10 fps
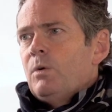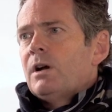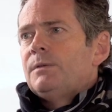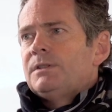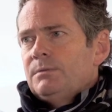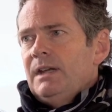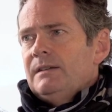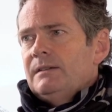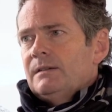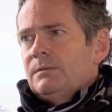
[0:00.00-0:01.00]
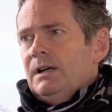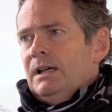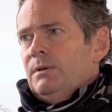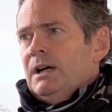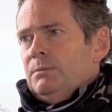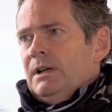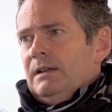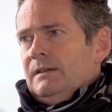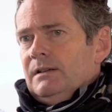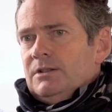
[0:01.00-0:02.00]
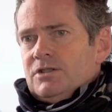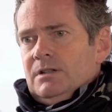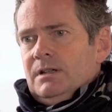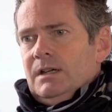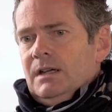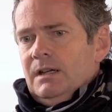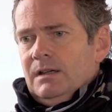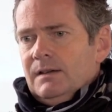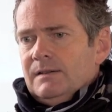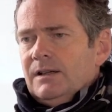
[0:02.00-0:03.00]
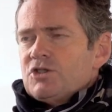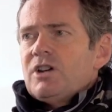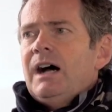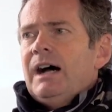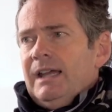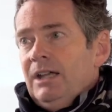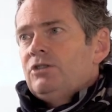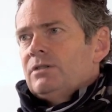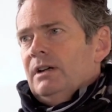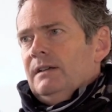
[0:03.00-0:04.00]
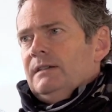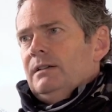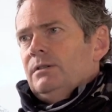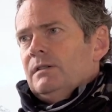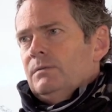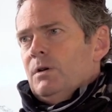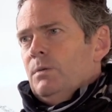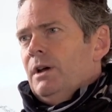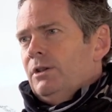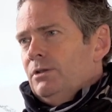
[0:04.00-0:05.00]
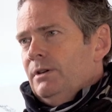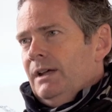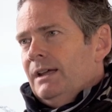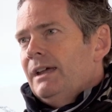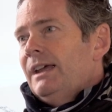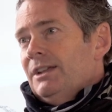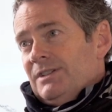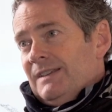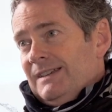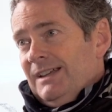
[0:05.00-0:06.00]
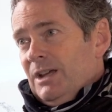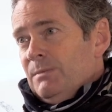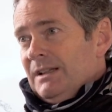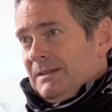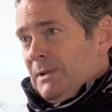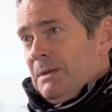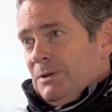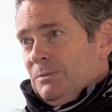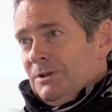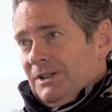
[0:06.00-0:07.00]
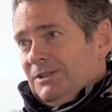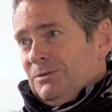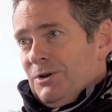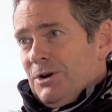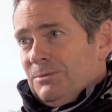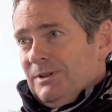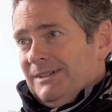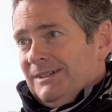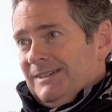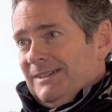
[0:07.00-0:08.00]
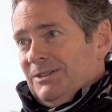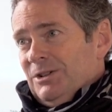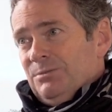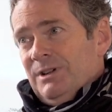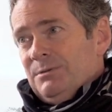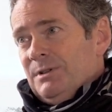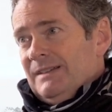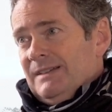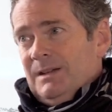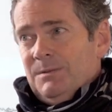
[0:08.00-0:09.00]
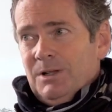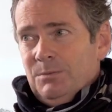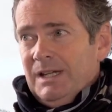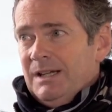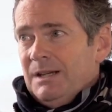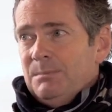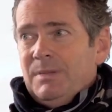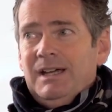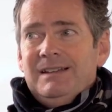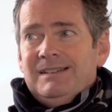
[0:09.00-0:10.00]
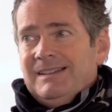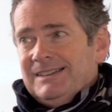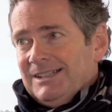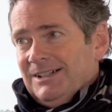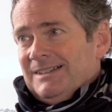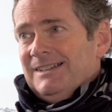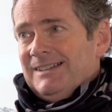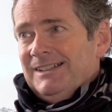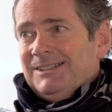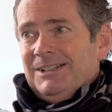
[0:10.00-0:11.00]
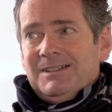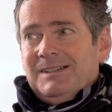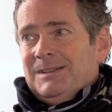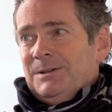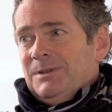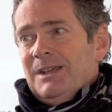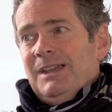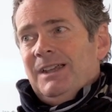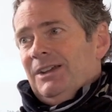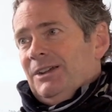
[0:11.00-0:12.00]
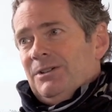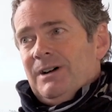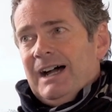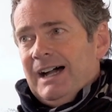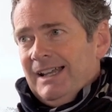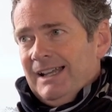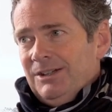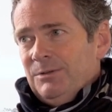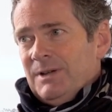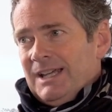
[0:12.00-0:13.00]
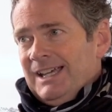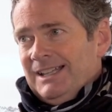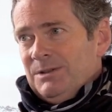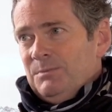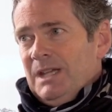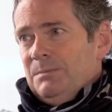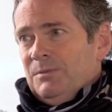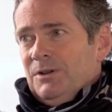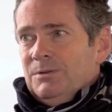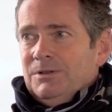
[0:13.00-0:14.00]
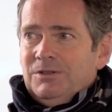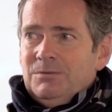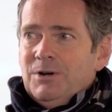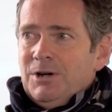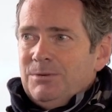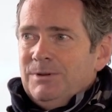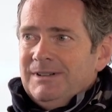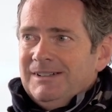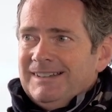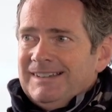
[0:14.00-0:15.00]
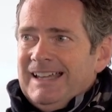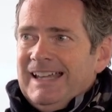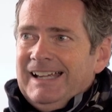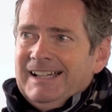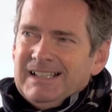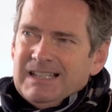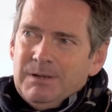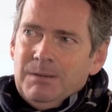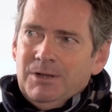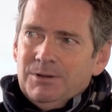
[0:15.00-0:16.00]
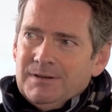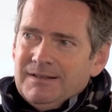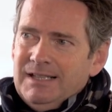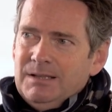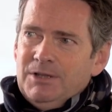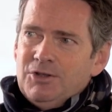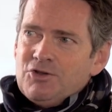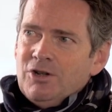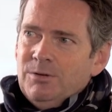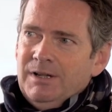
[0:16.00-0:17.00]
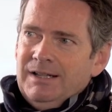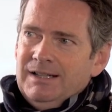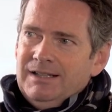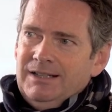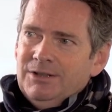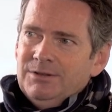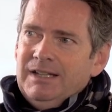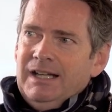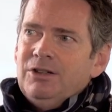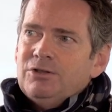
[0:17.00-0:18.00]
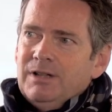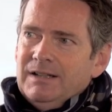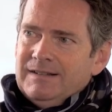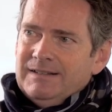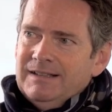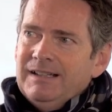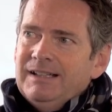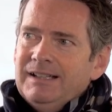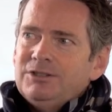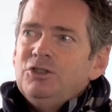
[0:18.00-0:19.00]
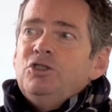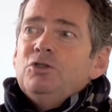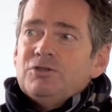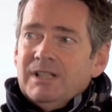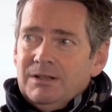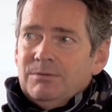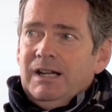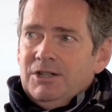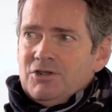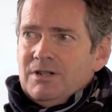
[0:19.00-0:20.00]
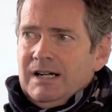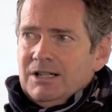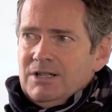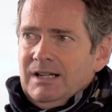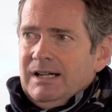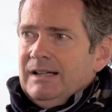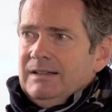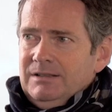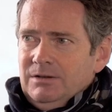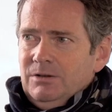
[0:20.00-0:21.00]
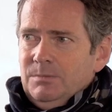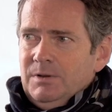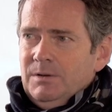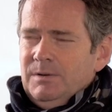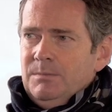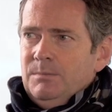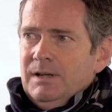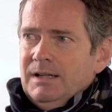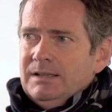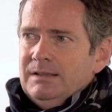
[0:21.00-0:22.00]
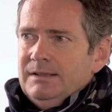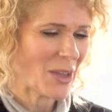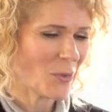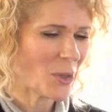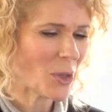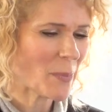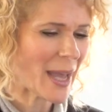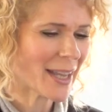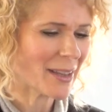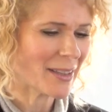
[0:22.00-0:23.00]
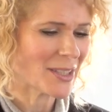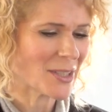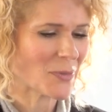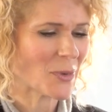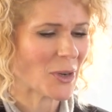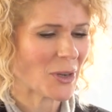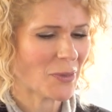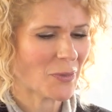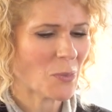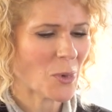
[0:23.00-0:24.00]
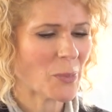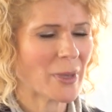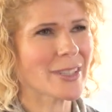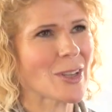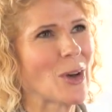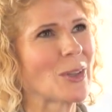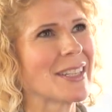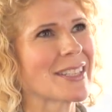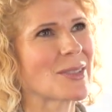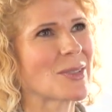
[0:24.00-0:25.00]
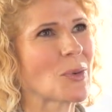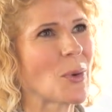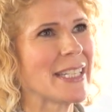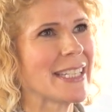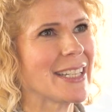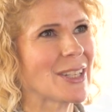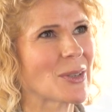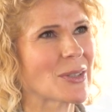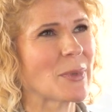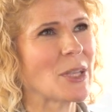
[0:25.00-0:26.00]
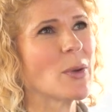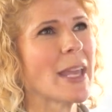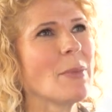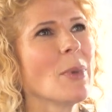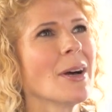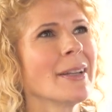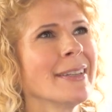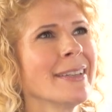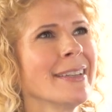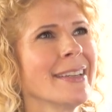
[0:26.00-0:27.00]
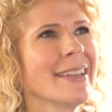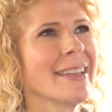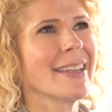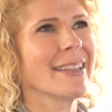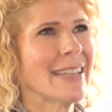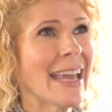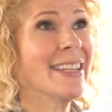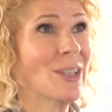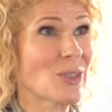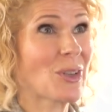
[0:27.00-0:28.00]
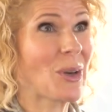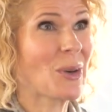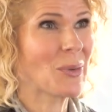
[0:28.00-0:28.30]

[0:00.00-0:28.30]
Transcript: one of the reasons why, why, why there's such a, such a high interest in also what we're doing. Just think about people wanting to work with us. You know, we receive on a weekly basis dozens and dozens of, you know, highly educated people wow. who want to work with us. And that's maybe also a little bit showing, uh, you know, the interest the new generation actually has in the topic of impact. If we look back just for a few moments on these 20 years, I mean, you came on 10 years ago,